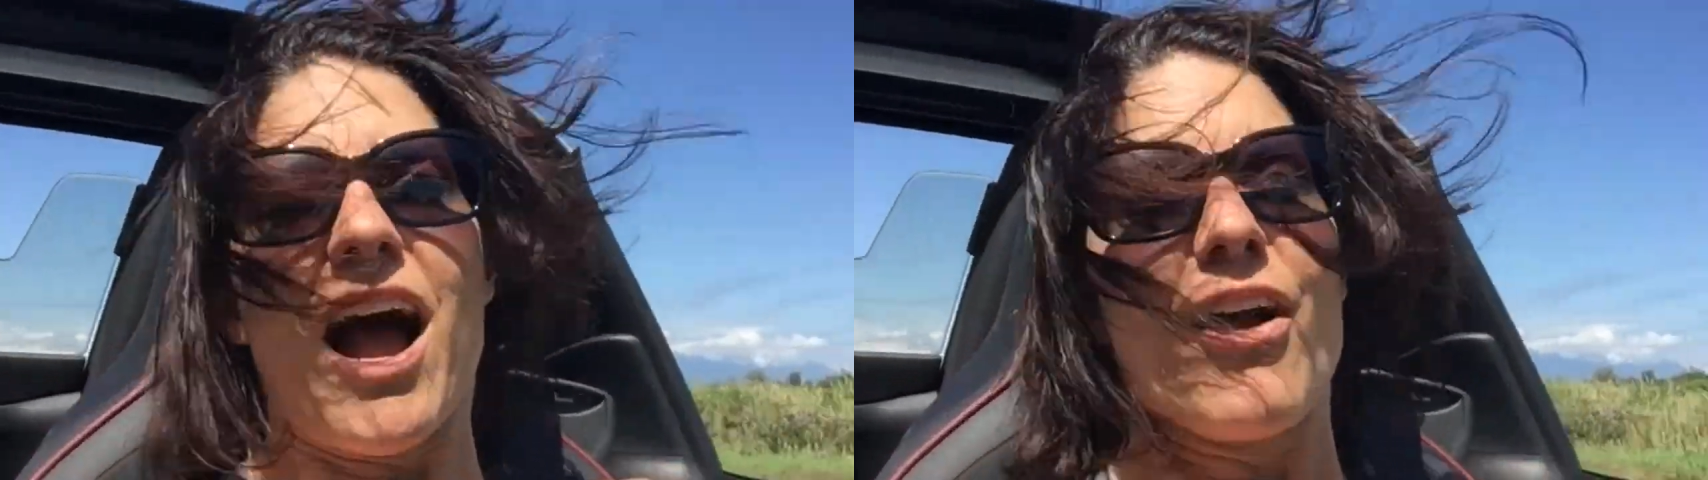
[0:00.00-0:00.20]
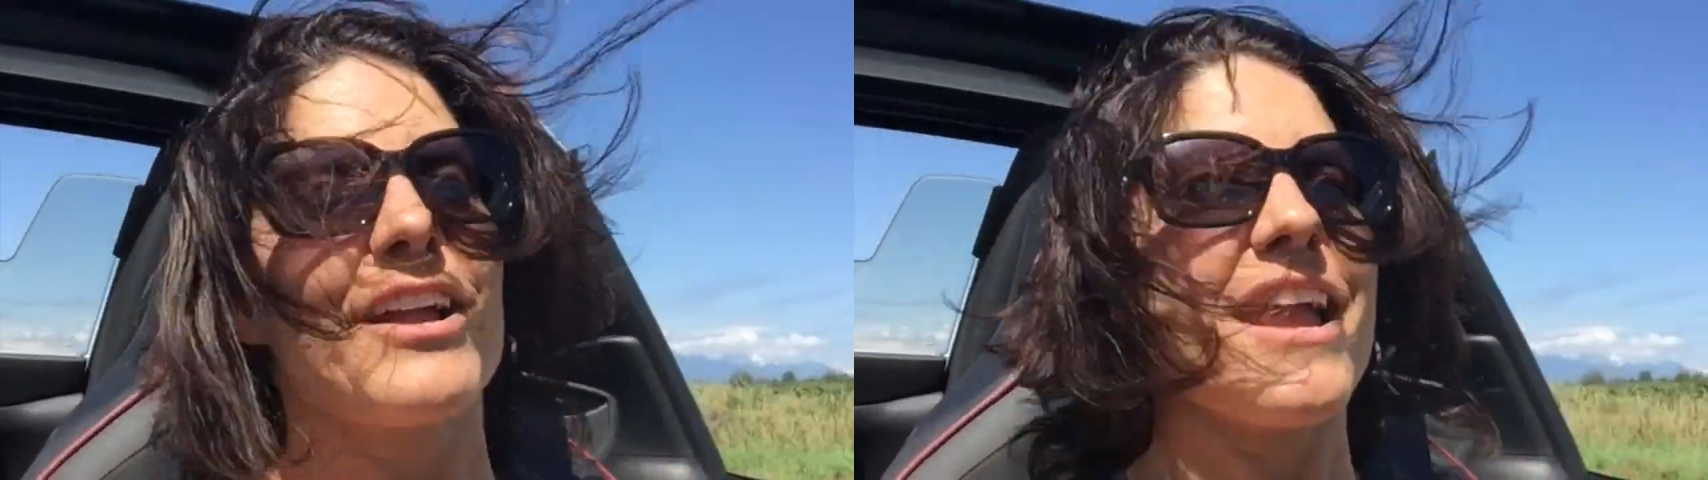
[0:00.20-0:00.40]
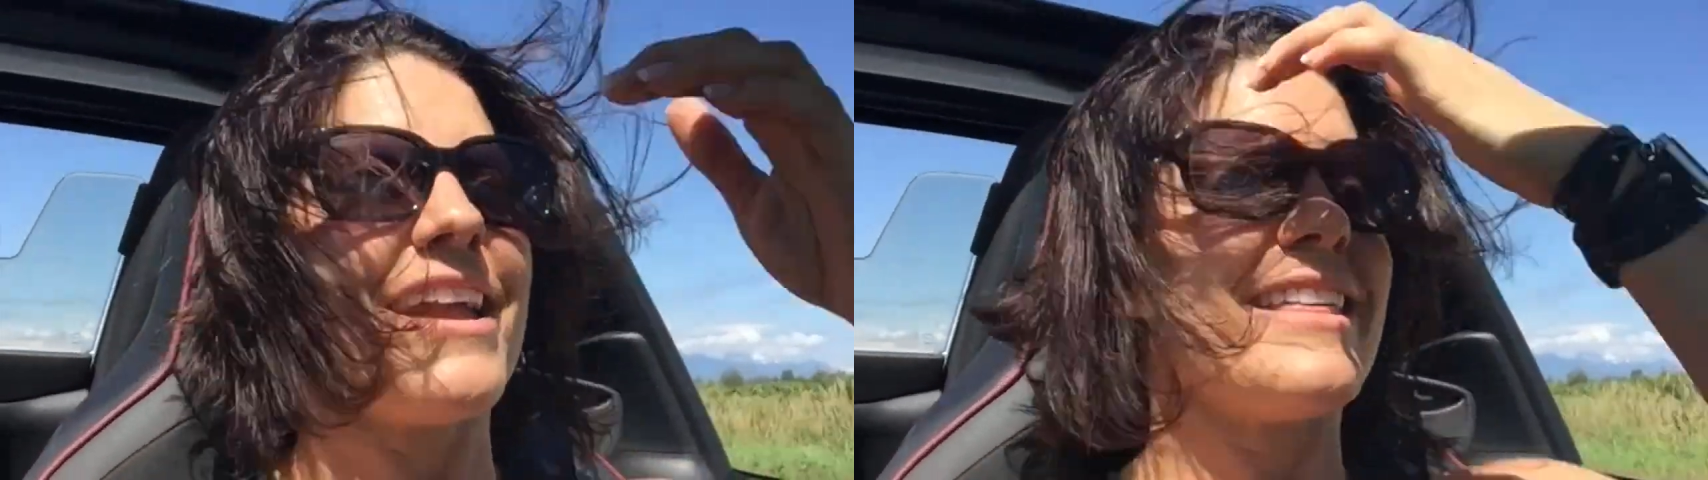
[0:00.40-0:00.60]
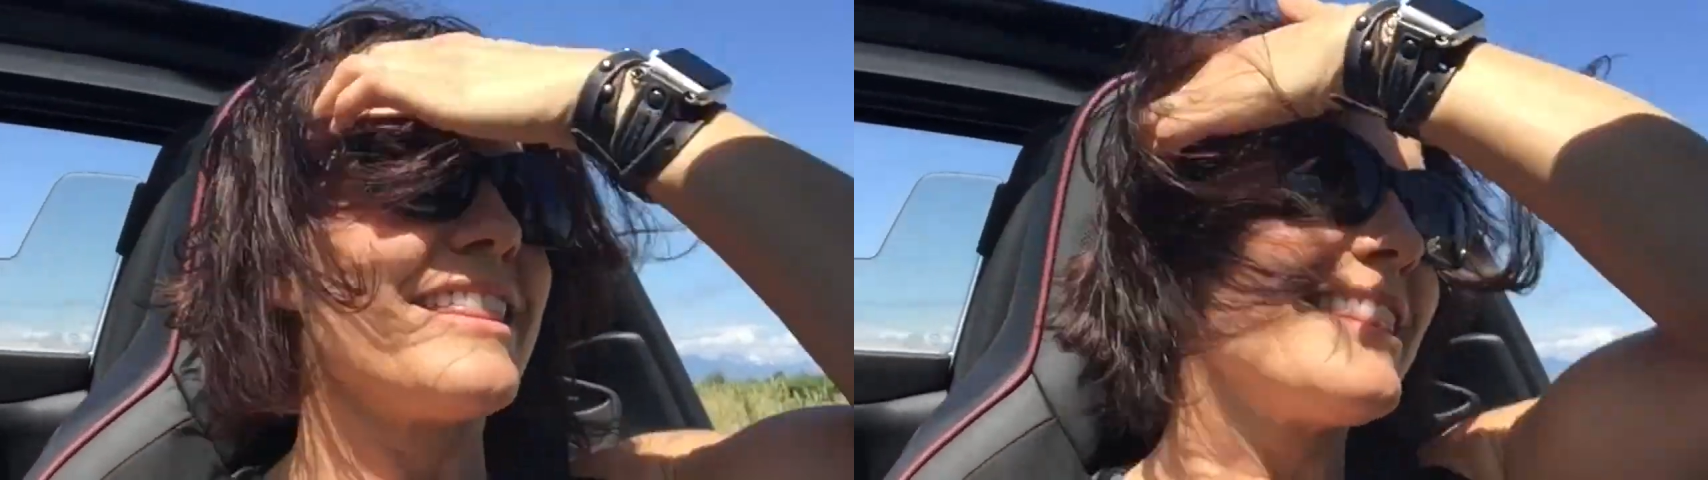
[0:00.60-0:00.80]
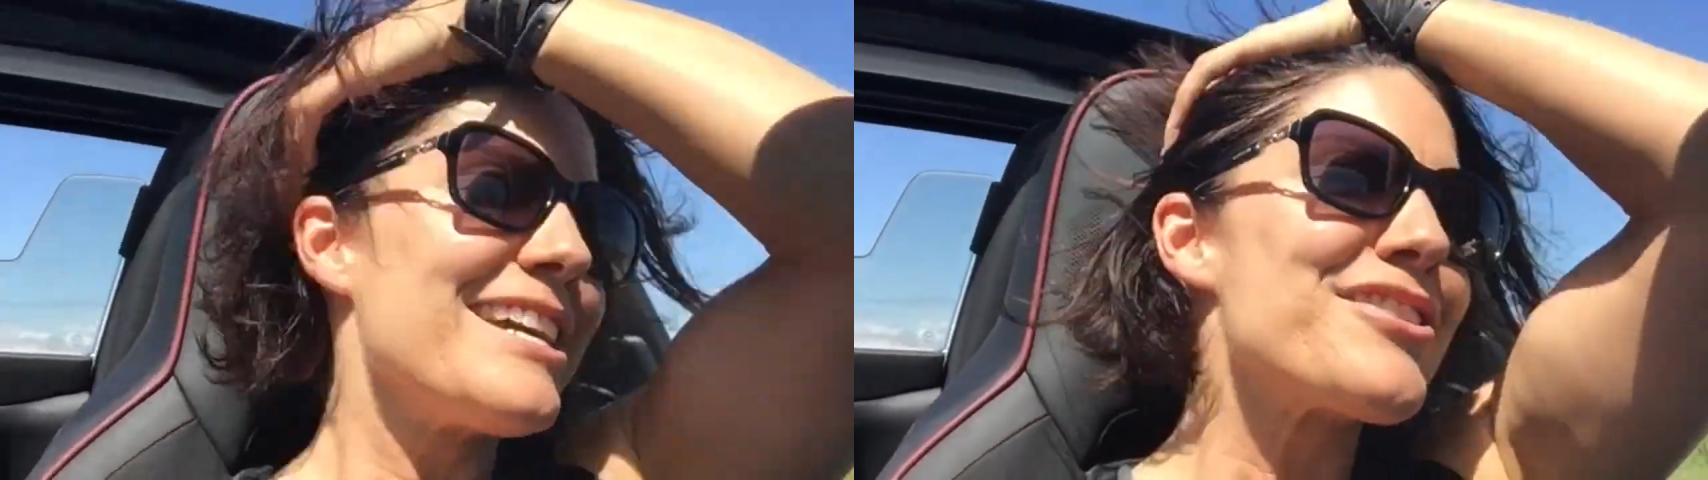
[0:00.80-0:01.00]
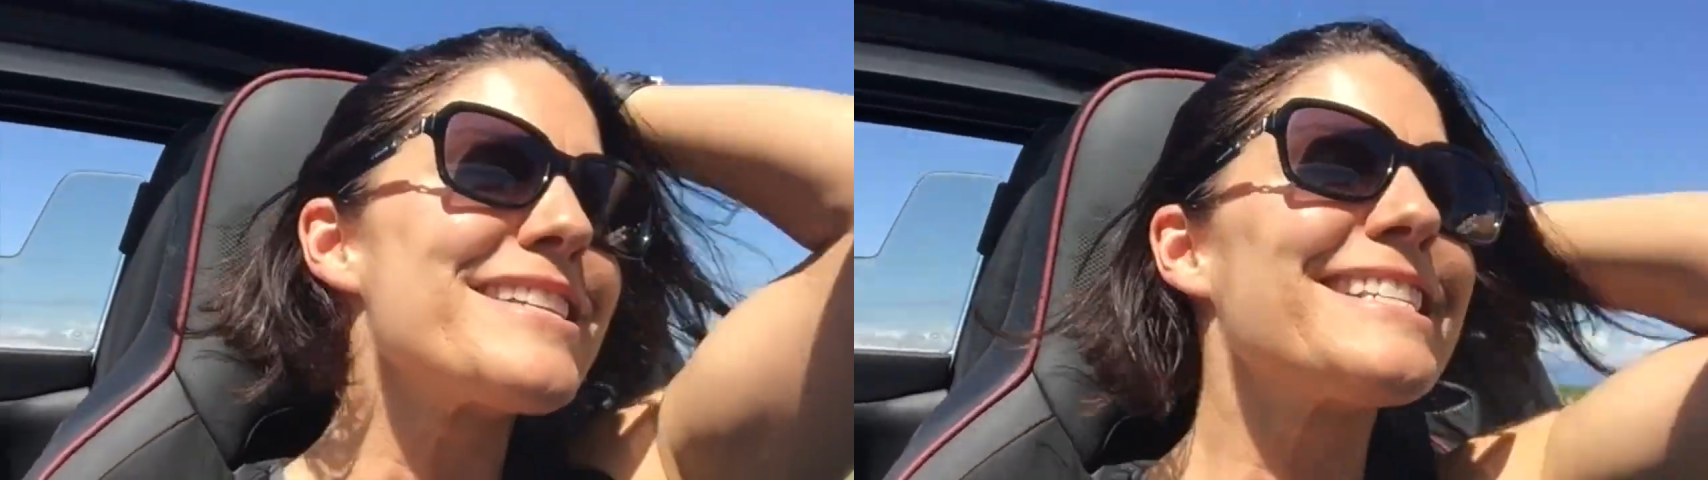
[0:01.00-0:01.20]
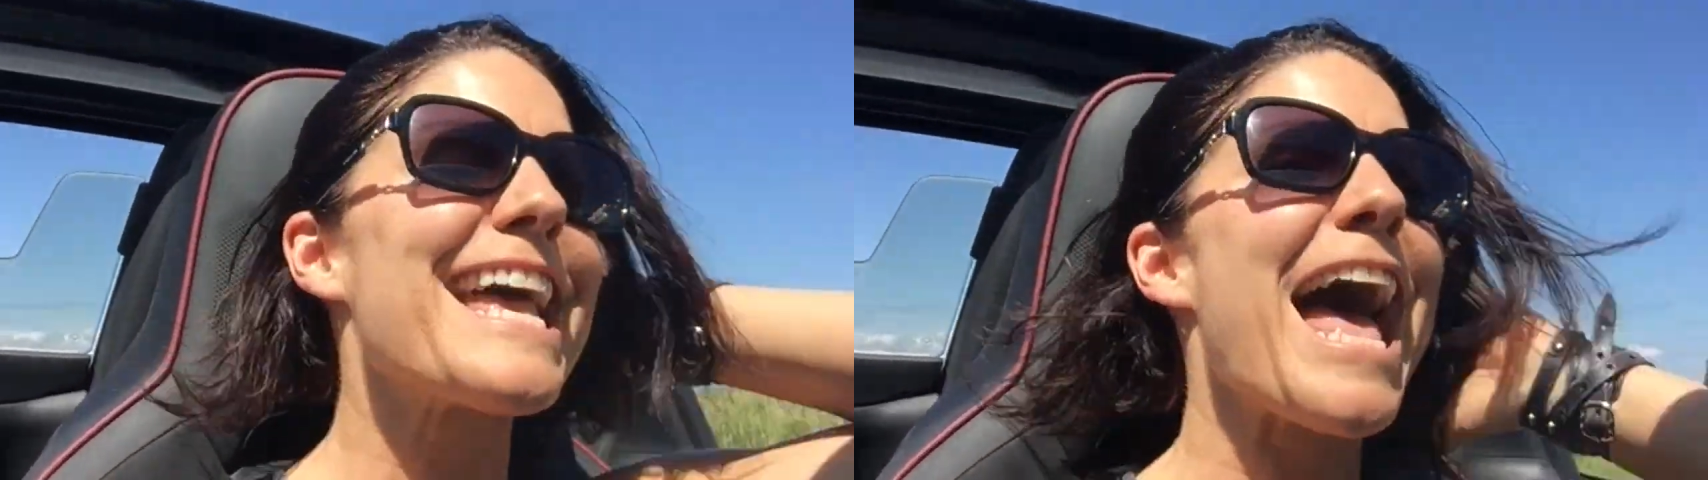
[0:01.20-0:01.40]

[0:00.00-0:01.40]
Okay, there is